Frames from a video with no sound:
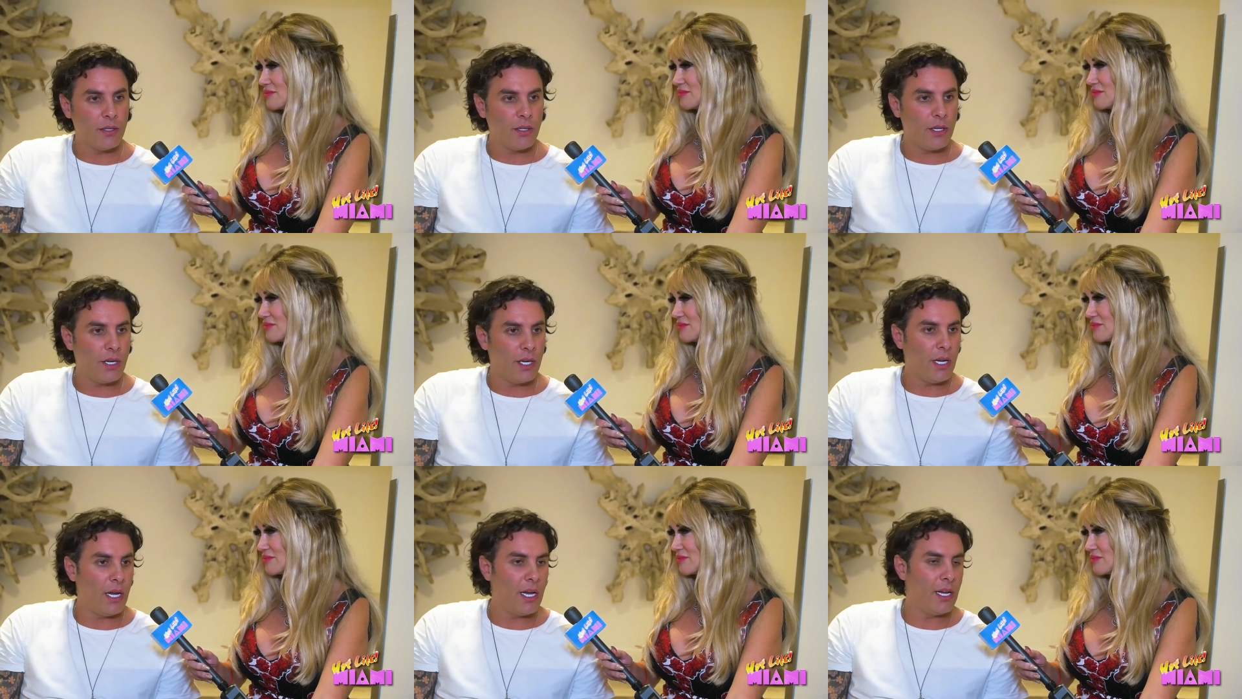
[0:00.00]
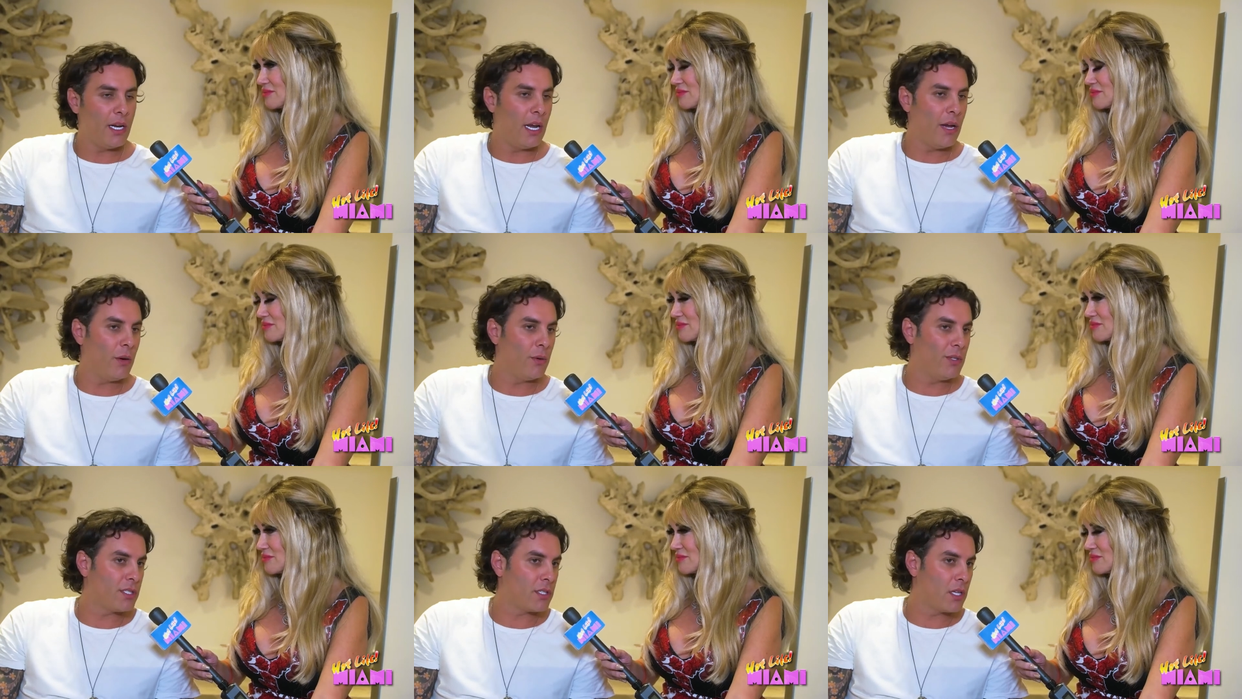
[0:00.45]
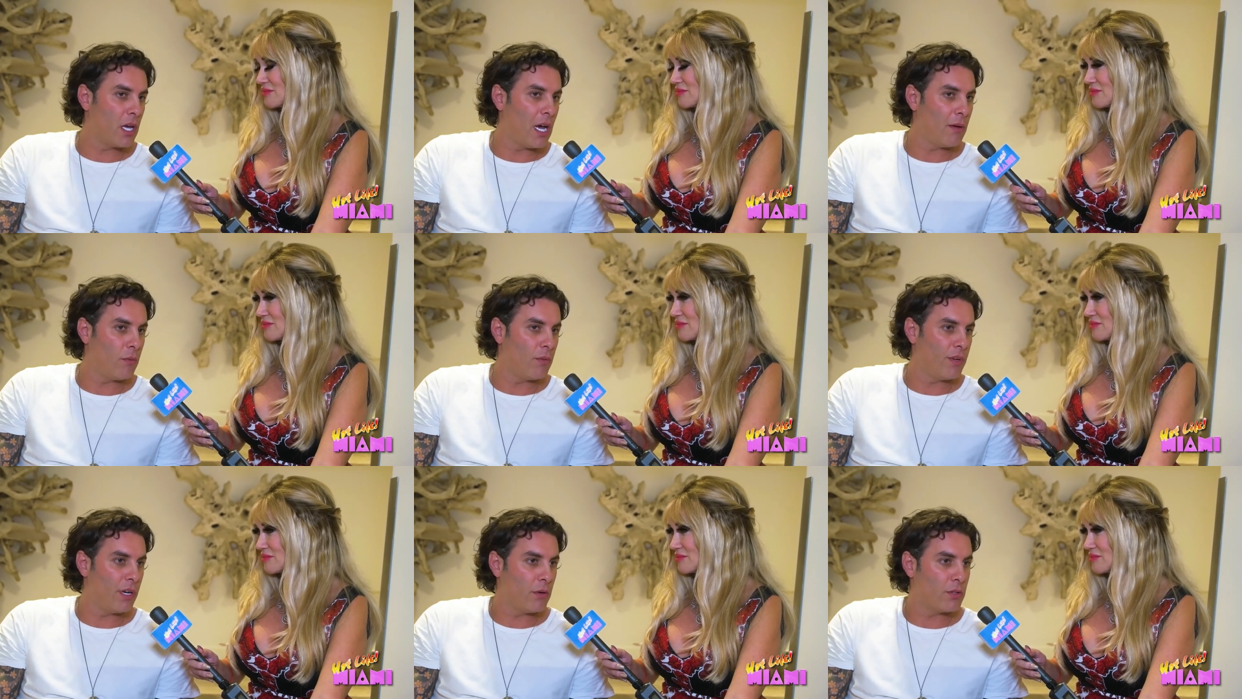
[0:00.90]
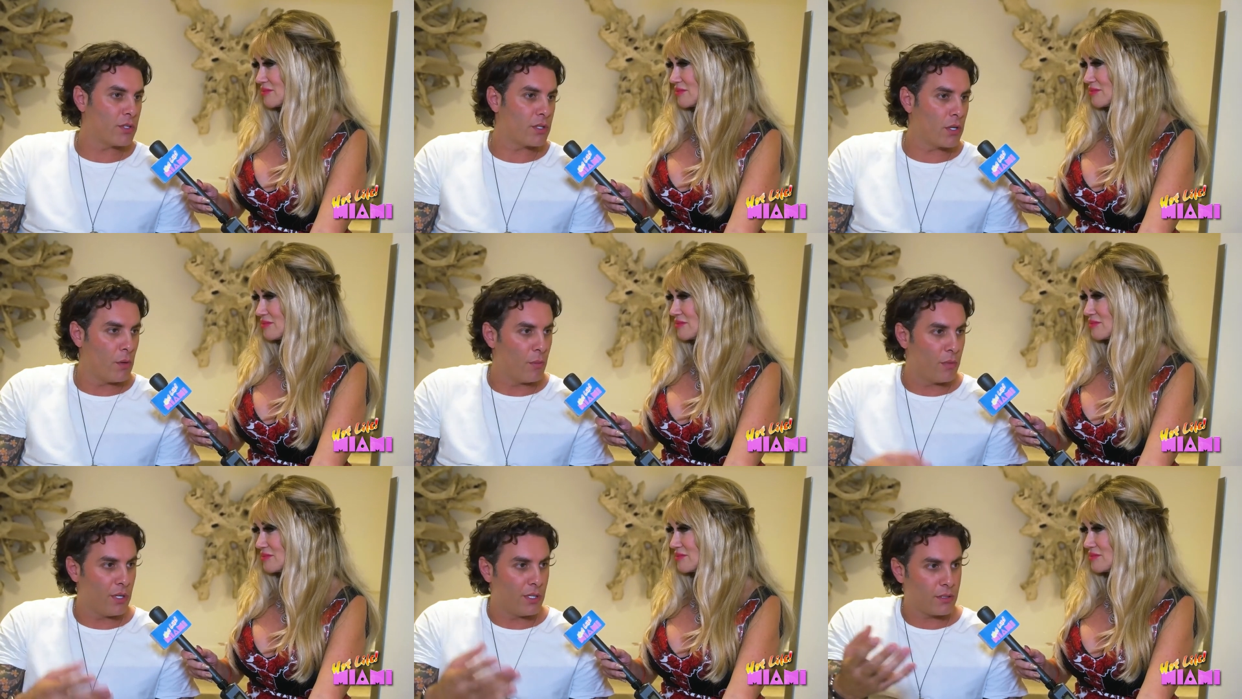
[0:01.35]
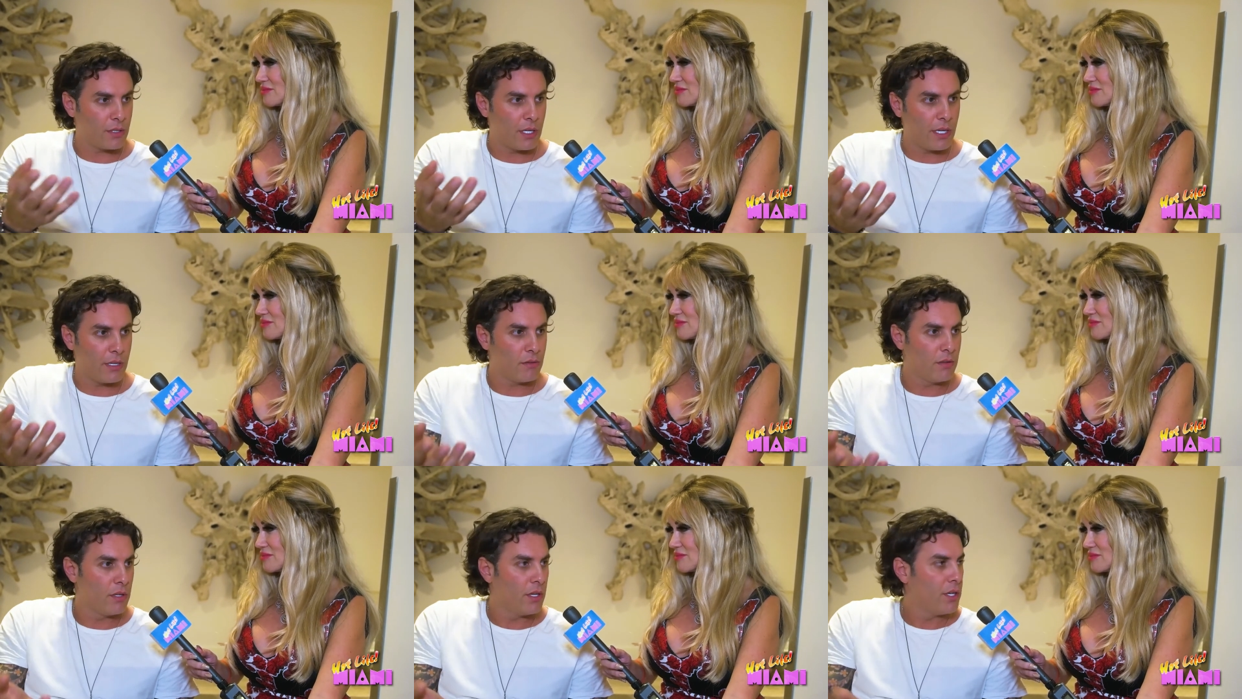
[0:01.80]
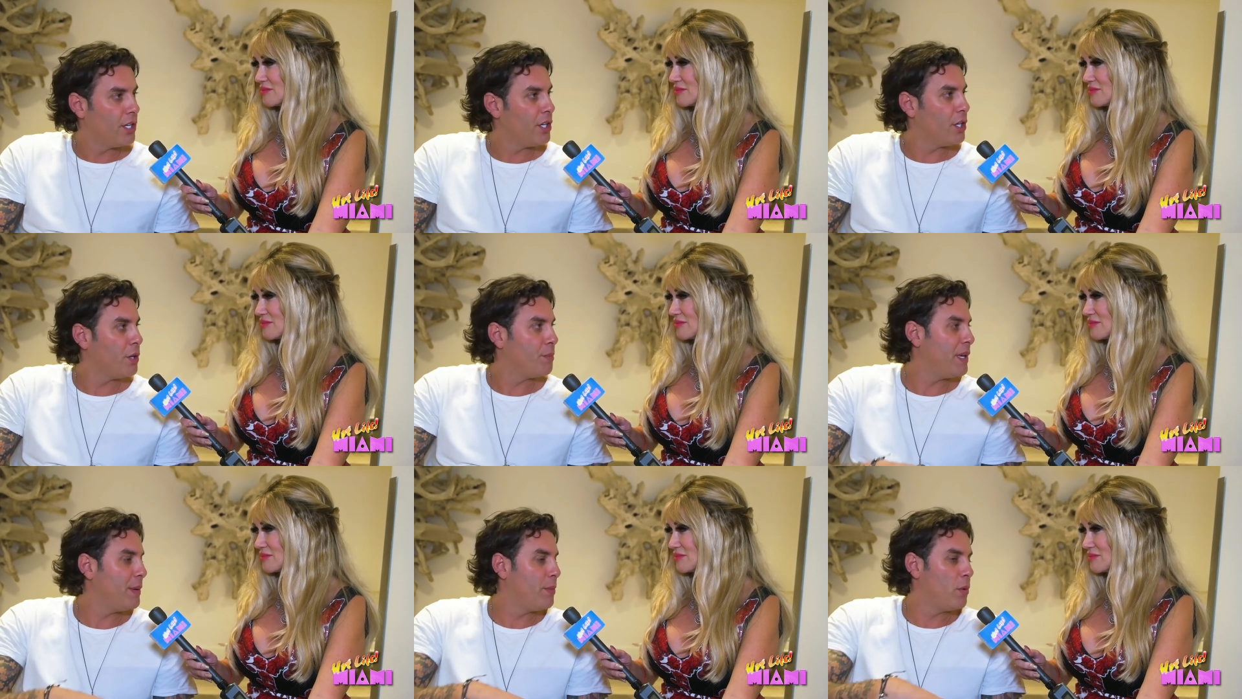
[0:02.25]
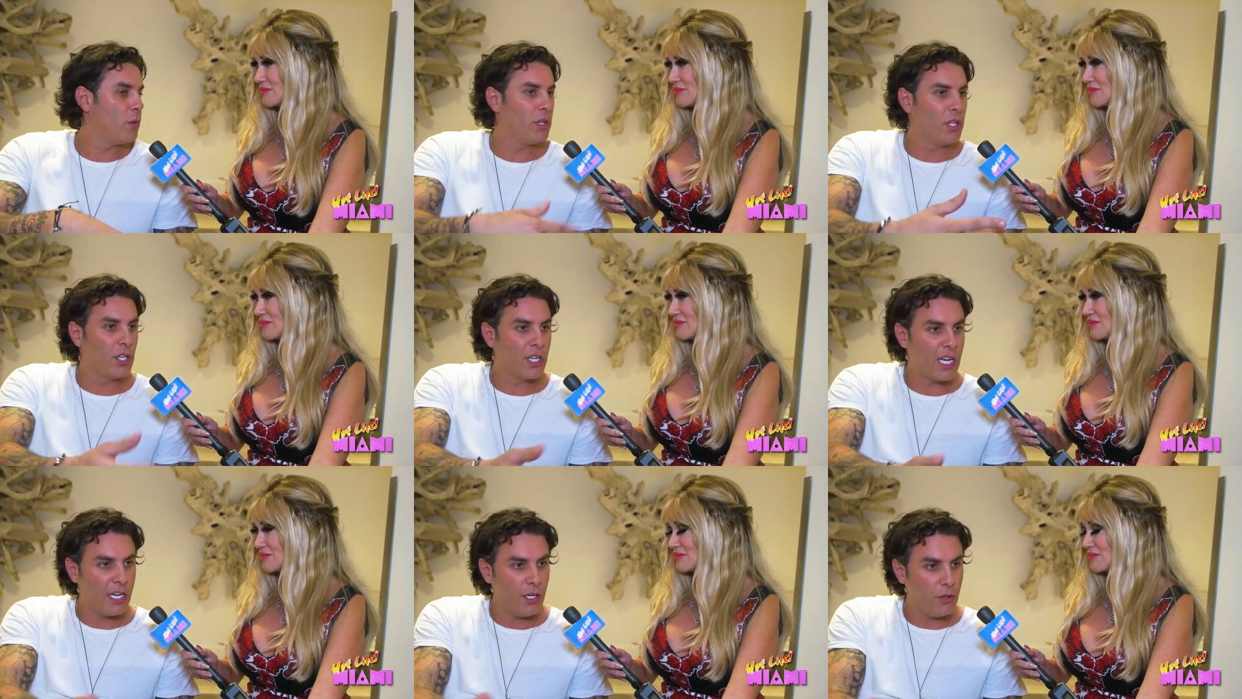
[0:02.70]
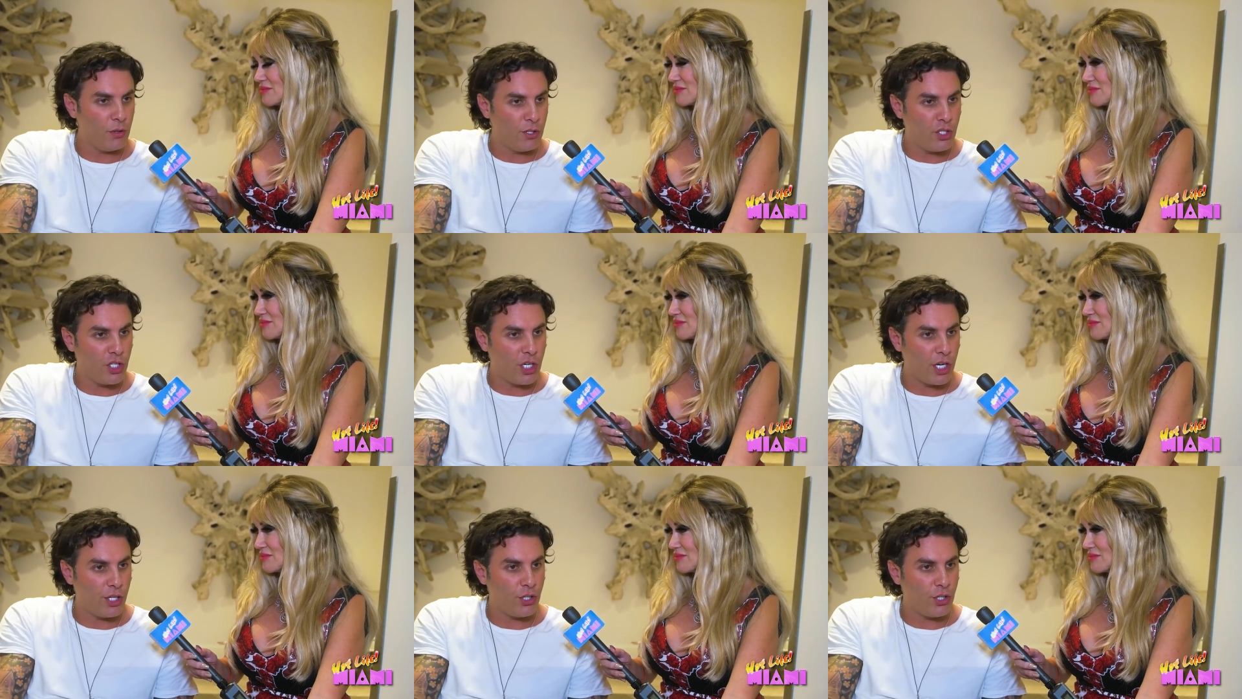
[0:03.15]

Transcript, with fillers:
Speaker 1: And I always thought when I was homeless that you know people would look at you and judge